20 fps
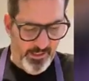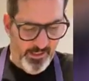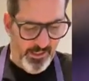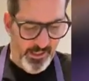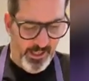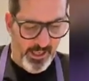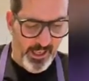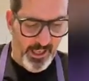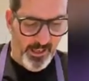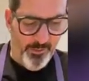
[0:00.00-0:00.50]

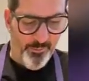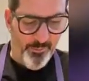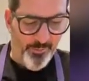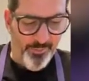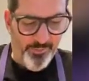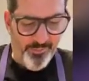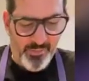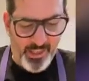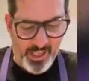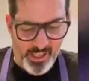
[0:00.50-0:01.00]

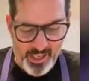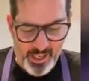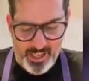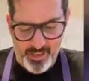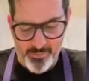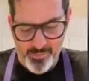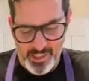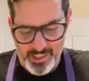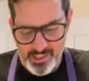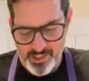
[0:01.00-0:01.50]

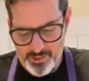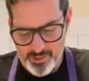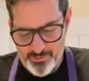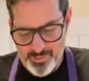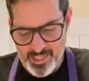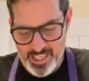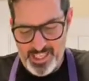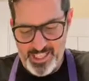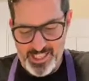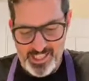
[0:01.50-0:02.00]
I'm gonna do
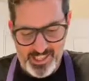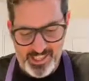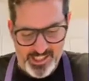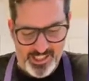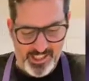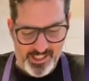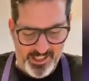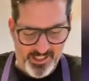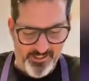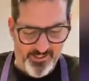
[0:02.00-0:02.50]
mine a
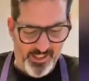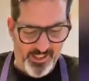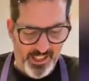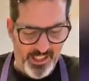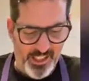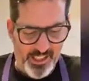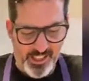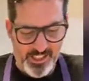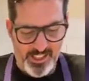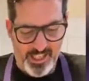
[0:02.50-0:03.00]
little differently
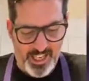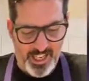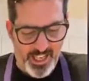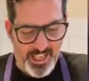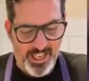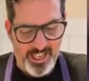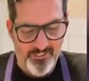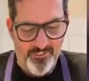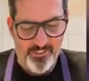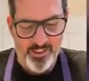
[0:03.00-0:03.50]
because I
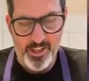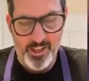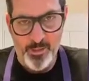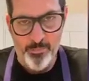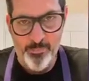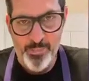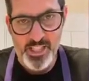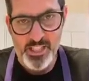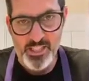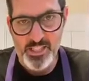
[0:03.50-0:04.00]
have a
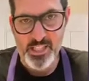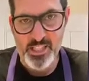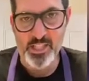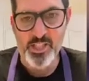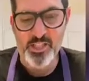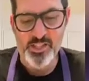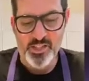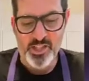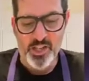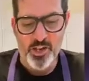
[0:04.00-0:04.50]
pizza
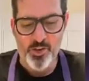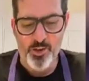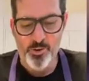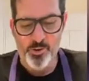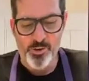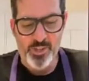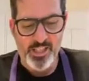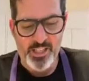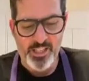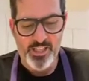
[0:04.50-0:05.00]

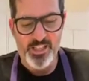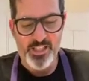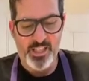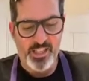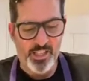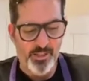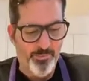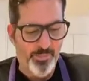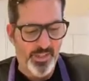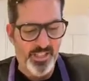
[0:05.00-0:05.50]
stone. It's
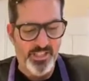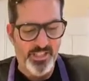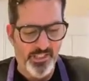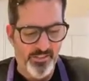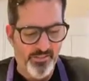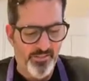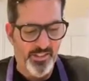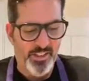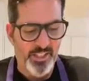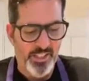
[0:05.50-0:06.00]
like a piece
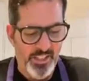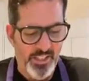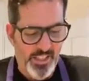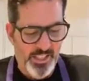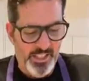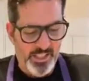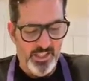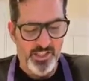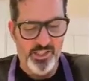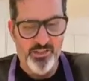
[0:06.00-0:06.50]
of
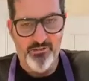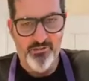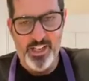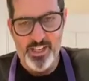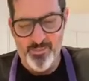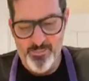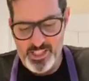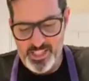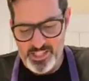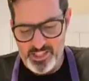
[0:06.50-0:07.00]

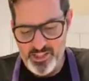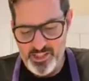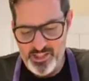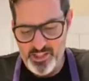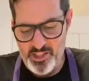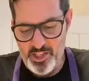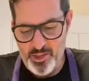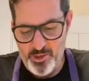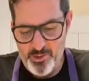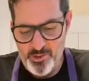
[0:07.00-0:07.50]
ceramic
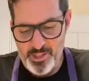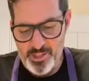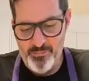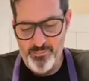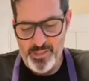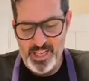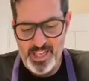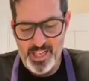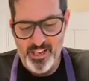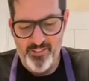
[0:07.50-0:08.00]
stone in
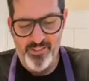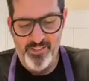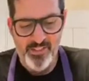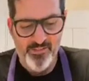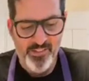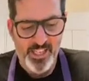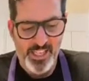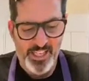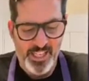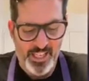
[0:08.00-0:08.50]
my oven
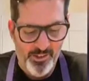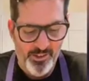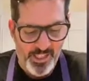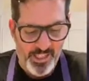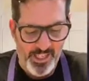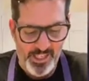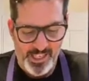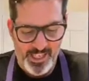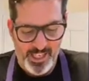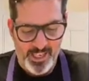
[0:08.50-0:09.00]
right now
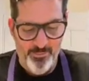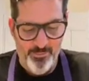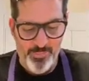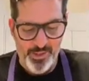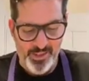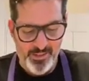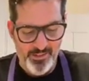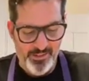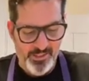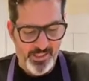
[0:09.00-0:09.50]
heating up.
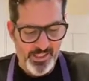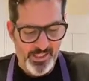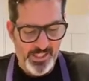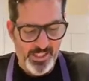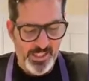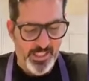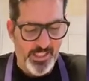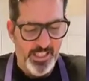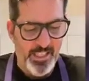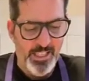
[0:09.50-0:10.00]

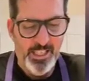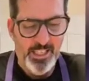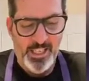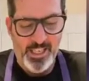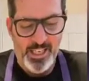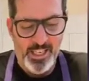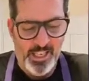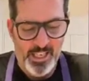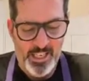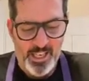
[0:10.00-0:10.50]

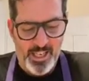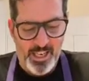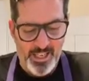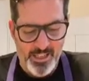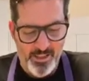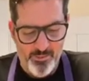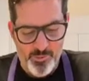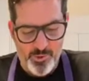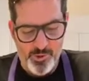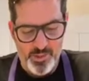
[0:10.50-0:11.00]
And I
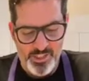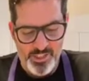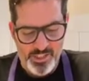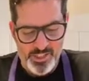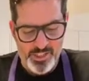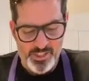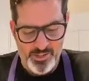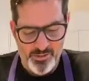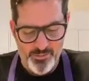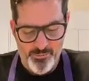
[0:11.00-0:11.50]
am going
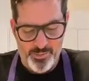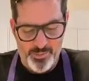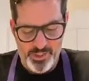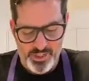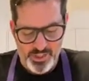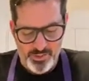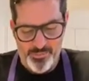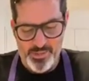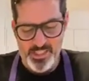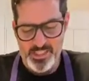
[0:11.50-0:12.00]
to
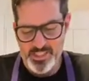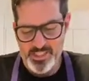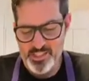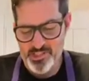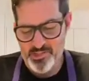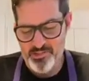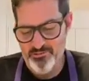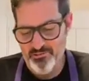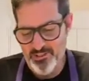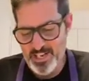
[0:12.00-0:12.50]
put the pizza
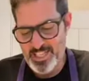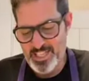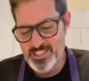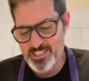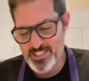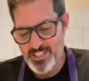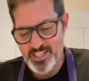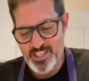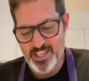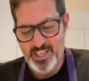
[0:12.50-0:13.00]

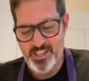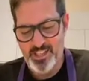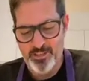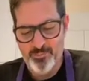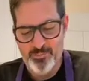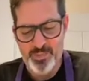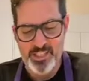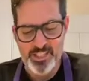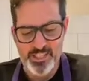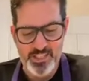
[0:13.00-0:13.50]
directly on the
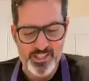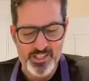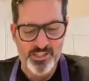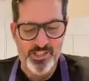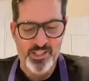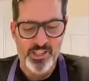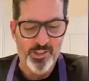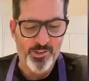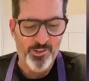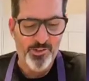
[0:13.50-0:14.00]
pizza
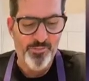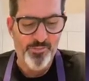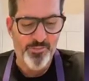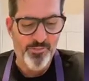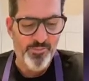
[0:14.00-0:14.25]
stone.